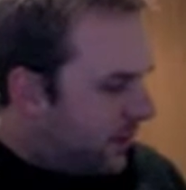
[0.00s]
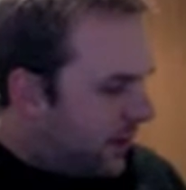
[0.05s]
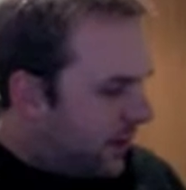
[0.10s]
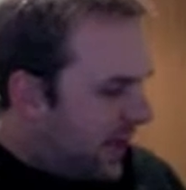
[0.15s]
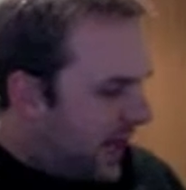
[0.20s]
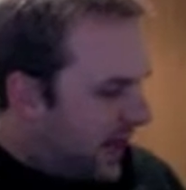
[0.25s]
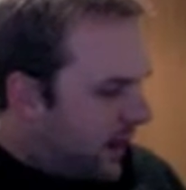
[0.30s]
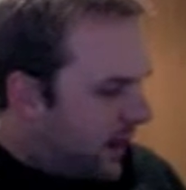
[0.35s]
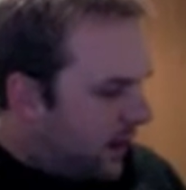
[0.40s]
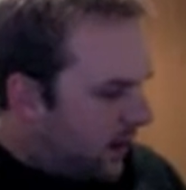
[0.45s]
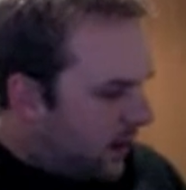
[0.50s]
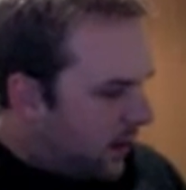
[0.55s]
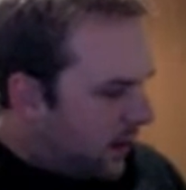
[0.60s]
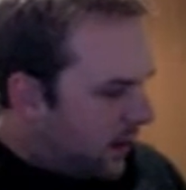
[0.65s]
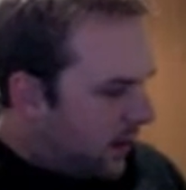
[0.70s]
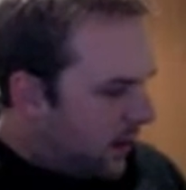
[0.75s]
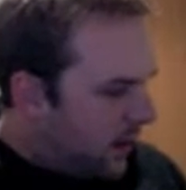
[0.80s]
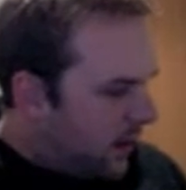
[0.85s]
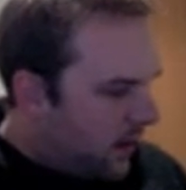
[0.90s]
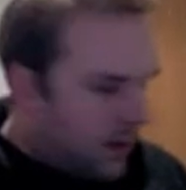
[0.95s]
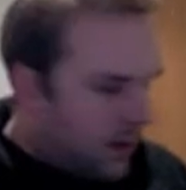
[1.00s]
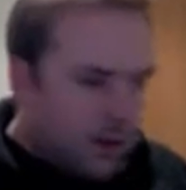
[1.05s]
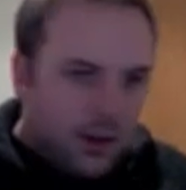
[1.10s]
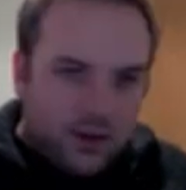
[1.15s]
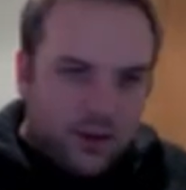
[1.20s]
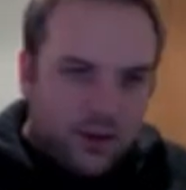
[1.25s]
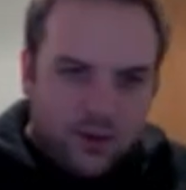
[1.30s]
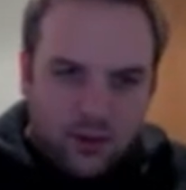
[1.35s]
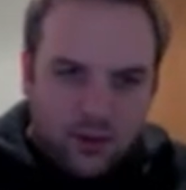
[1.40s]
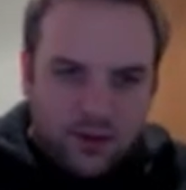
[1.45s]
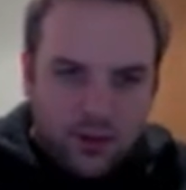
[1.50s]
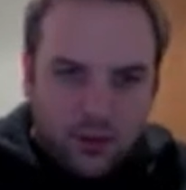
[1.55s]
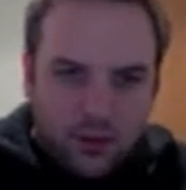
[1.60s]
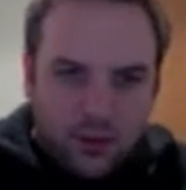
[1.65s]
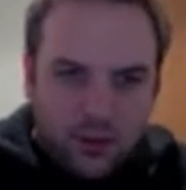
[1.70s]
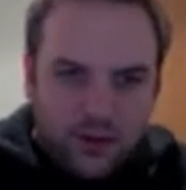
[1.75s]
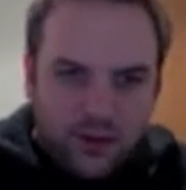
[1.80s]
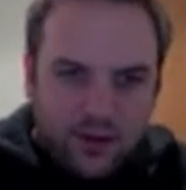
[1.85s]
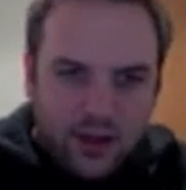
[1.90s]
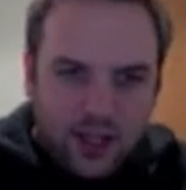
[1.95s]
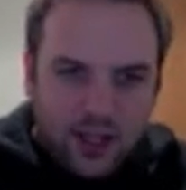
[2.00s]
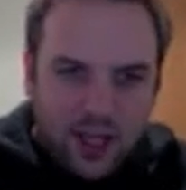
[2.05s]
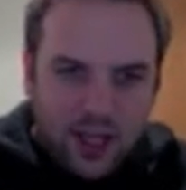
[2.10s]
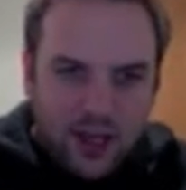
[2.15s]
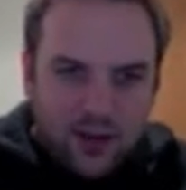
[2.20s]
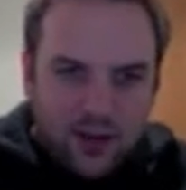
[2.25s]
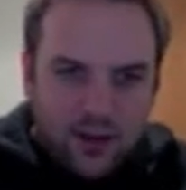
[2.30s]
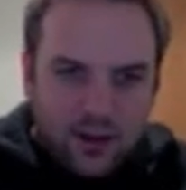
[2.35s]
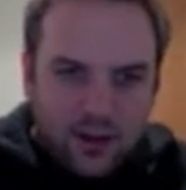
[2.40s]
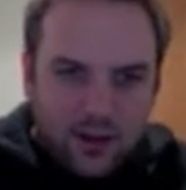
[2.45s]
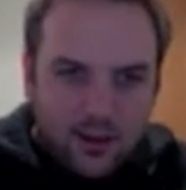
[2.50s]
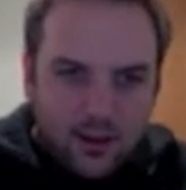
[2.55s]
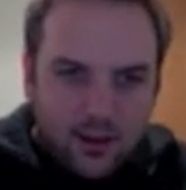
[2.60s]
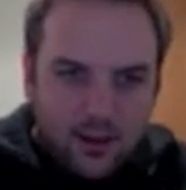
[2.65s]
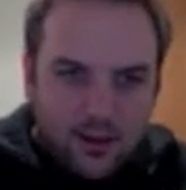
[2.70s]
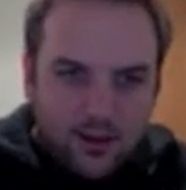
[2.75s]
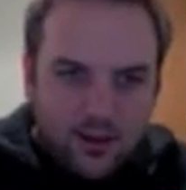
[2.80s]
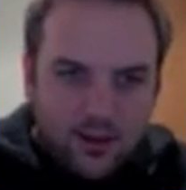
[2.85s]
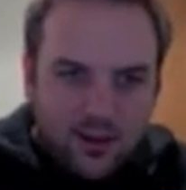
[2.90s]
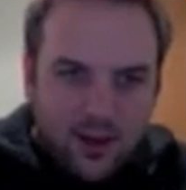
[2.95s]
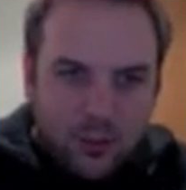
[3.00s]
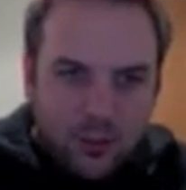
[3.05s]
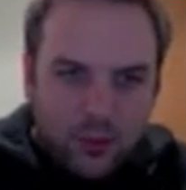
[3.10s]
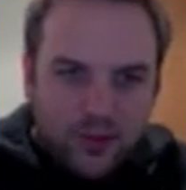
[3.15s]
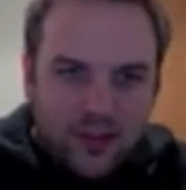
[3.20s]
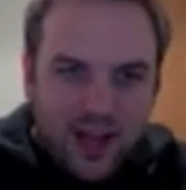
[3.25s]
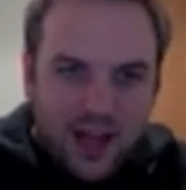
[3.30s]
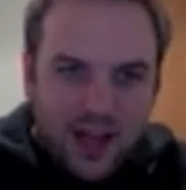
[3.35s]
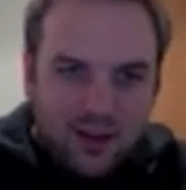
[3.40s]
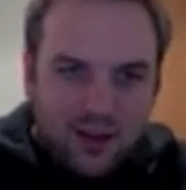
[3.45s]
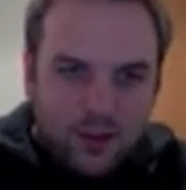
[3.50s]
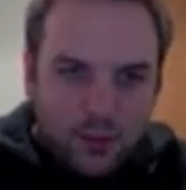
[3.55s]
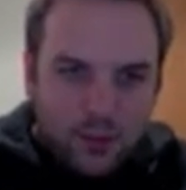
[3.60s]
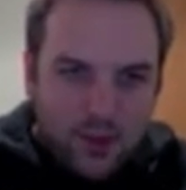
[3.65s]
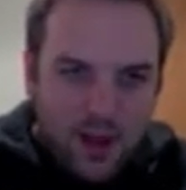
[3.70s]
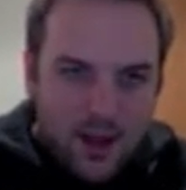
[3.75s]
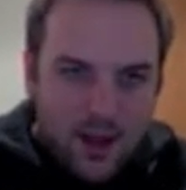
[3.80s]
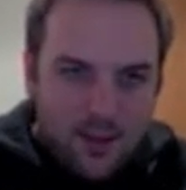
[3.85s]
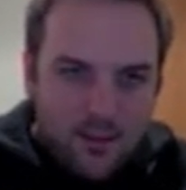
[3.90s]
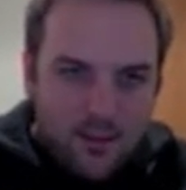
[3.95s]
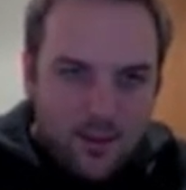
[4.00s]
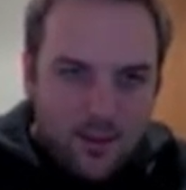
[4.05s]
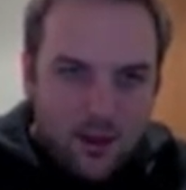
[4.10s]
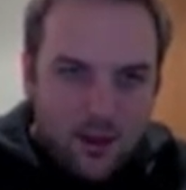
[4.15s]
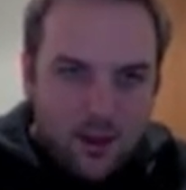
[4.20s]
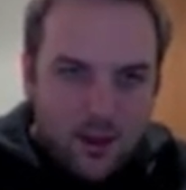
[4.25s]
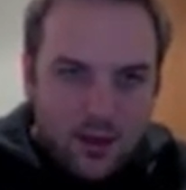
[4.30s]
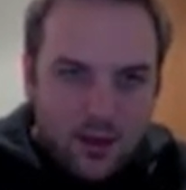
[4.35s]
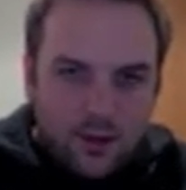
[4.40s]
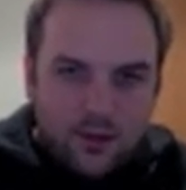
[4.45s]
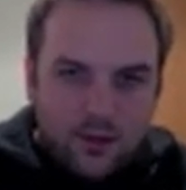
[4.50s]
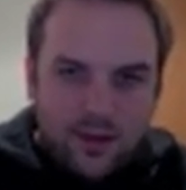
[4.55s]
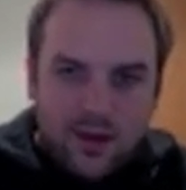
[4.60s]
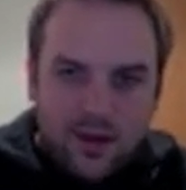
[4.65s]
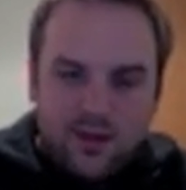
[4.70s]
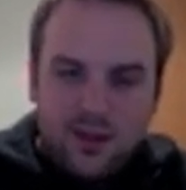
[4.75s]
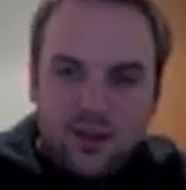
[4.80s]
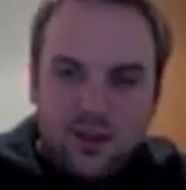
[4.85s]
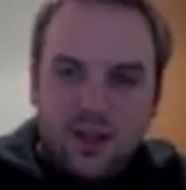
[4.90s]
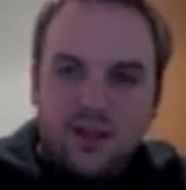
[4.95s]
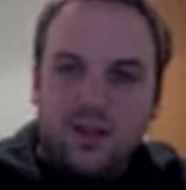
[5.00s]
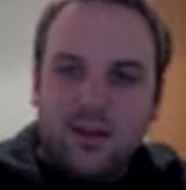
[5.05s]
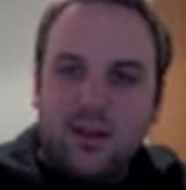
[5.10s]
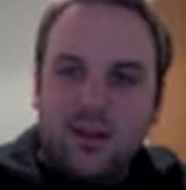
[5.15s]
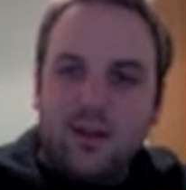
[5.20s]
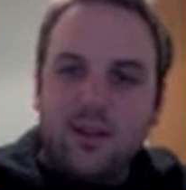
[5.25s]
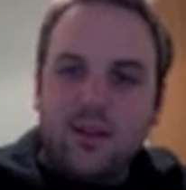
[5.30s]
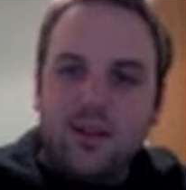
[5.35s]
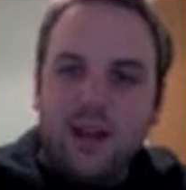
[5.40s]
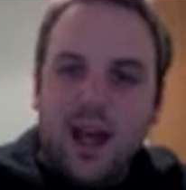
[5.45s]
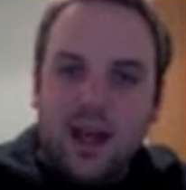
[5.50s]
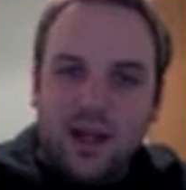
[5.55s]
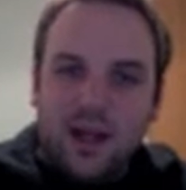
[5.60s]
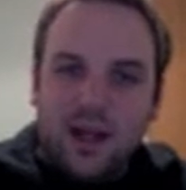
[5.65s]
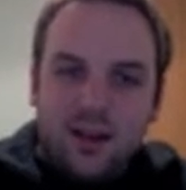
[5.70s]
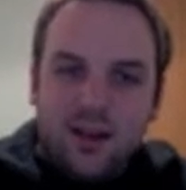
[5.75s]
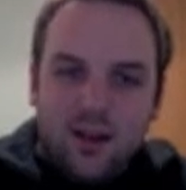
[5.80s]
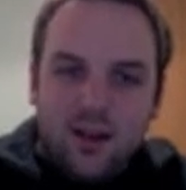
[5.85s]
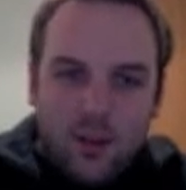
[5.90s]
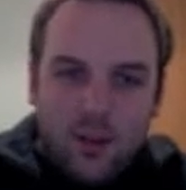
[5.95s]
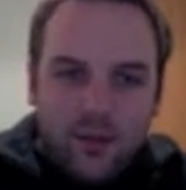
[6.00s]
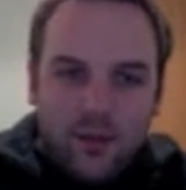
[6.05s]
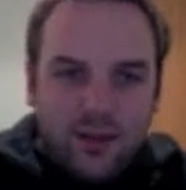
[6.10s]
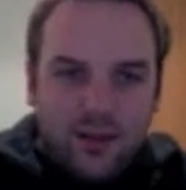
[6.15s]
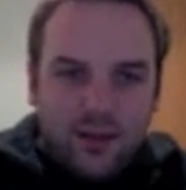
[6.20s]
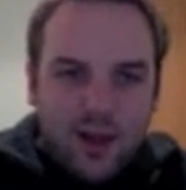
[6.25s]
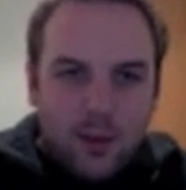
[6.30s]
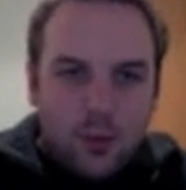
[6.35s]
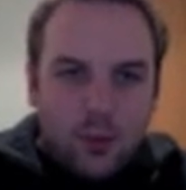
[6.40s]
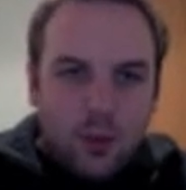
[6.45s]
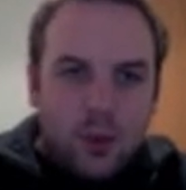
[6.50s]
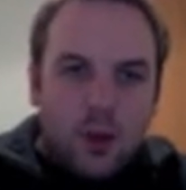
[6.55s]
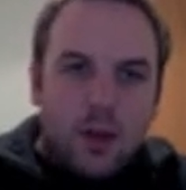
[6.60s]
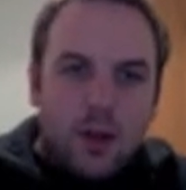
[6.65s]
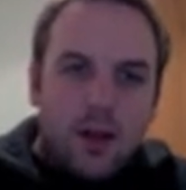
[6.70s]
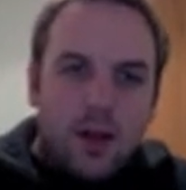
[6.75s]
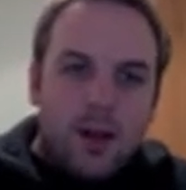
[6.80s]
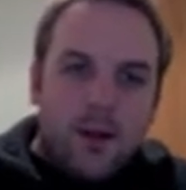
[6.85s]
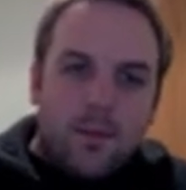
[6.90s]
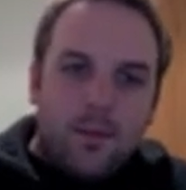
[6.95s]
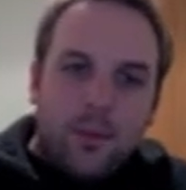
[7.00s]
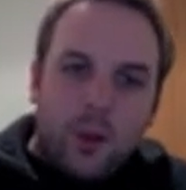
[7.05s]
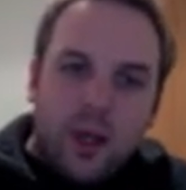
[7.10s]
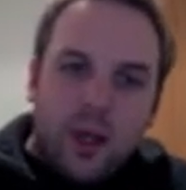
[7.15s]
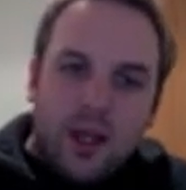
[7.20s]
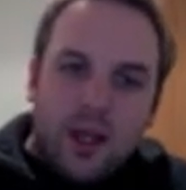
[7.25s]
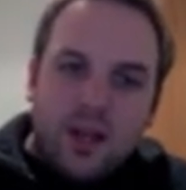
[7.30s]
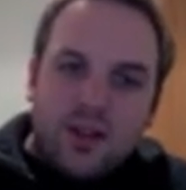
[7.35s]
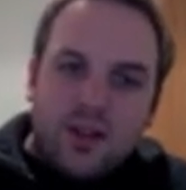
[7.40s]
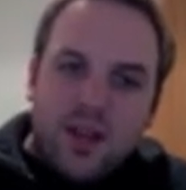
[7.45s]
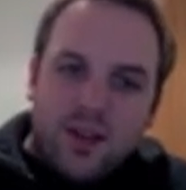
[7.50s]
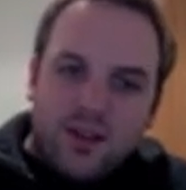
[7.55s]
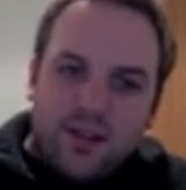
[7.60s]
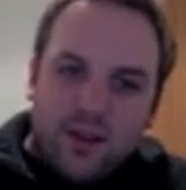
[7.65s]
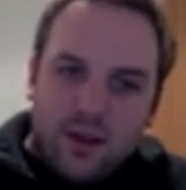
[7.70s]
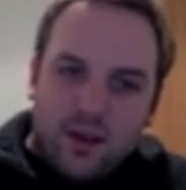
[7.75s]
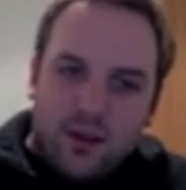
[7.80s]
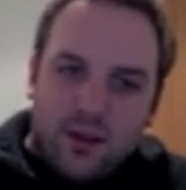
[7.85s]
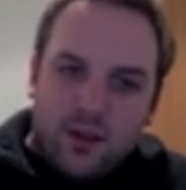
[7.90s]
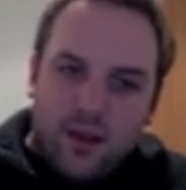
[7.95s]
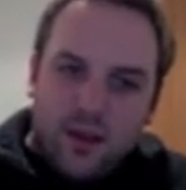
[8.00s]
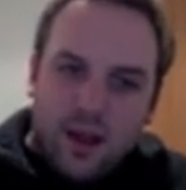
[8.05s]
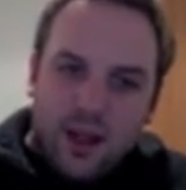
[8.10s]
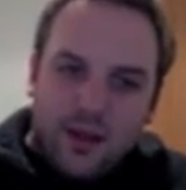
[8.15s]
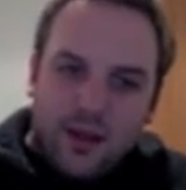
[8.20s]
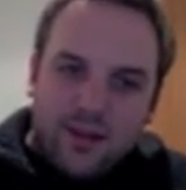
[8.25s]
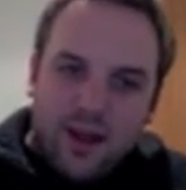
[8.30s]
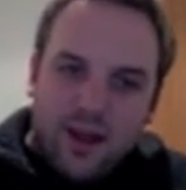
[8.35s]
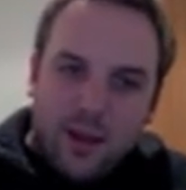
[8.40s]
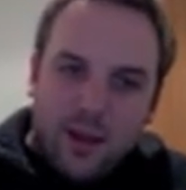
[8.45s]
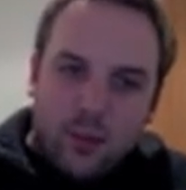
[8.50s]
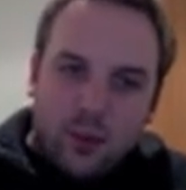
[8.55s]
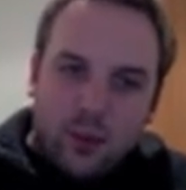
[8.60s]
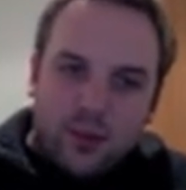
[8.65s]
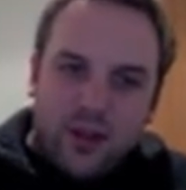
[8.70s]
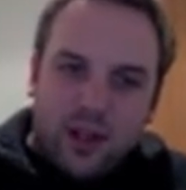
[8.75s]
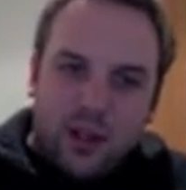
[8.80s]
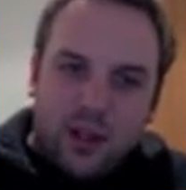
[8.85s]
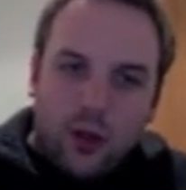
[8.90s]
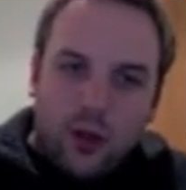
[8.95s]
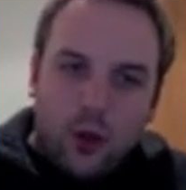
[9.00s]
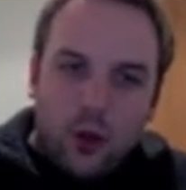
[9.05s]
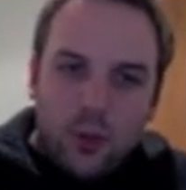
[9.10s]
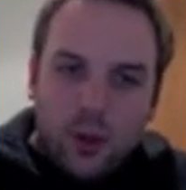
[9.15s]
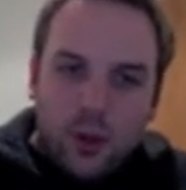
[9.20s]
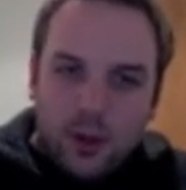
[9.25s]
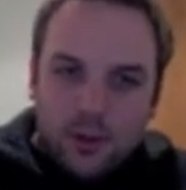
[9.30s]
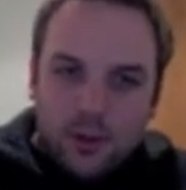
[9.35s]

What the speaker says: now, as soon as I press the key, the sample starts from there. So that's adjusting the start and end time of the sample. We can adjust the sample to loop,